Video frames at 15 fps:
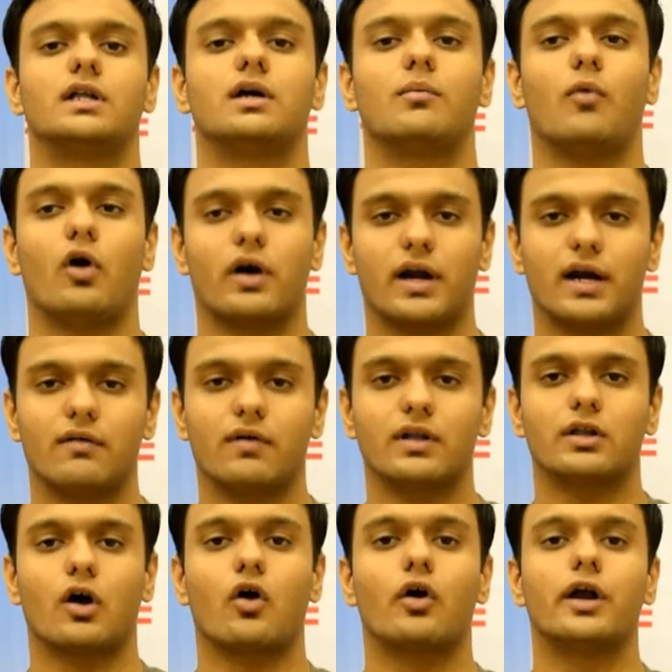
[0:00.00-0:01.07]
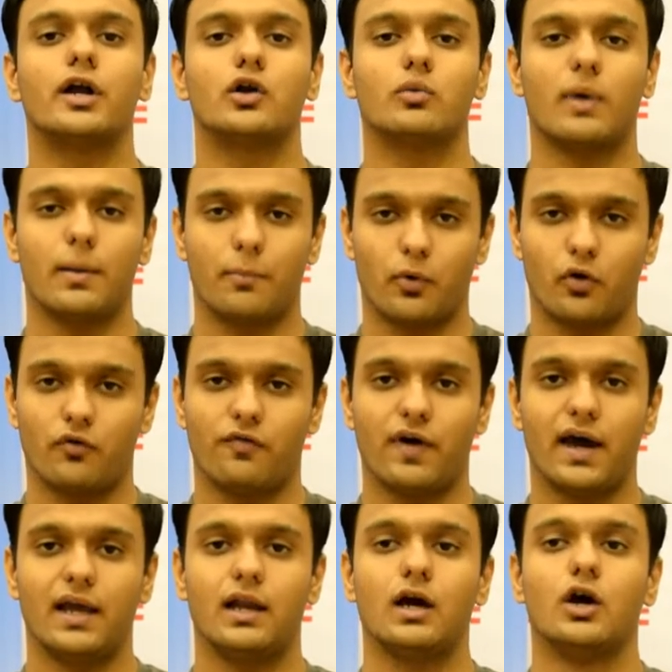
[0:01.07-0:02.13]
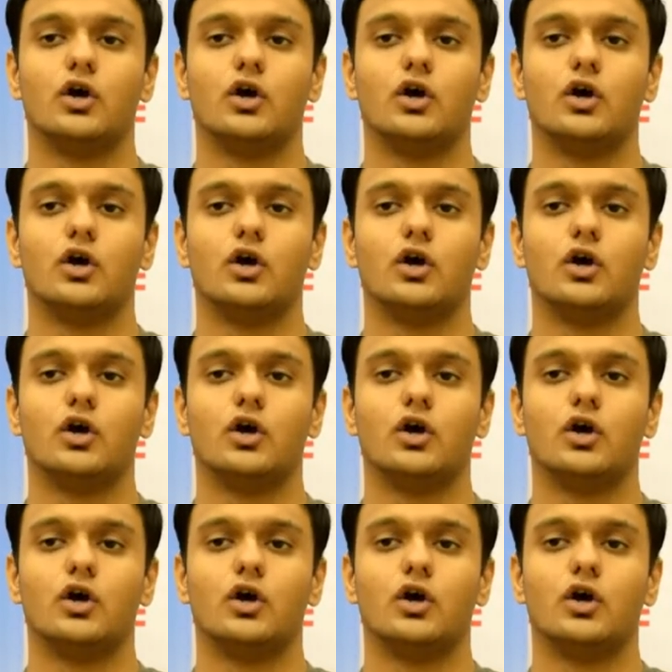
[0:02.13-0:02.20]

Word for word: the moderate ones according to my profile